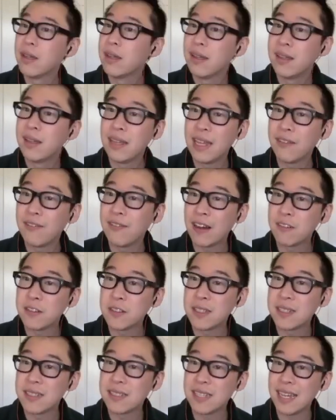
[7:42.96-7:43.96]
If I was
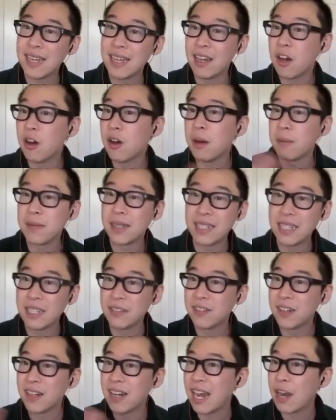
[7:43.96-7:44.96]
to say, oh, I'm a
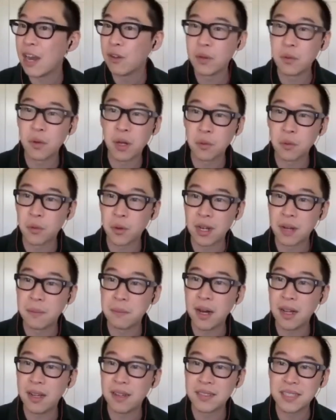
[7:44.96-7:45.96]
diva, I only want to work on
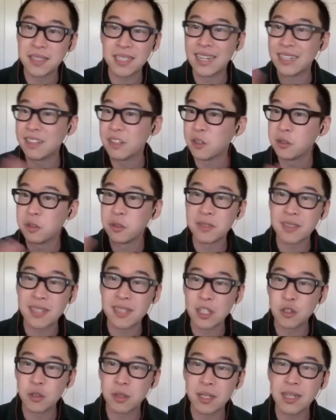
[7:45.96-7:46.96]
policy, I don't do
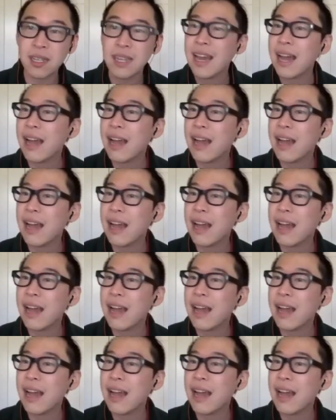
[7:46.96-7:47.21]
scheduling,